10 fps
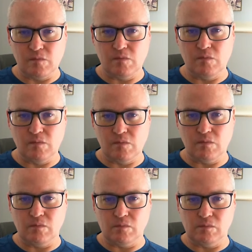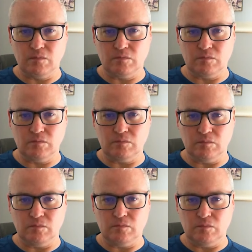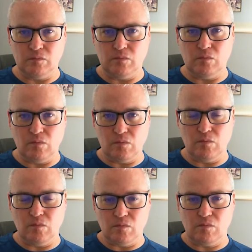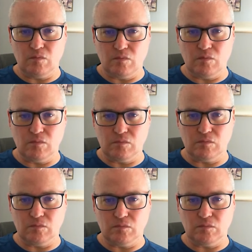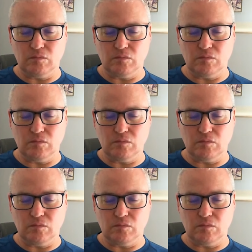This person isn't speaking.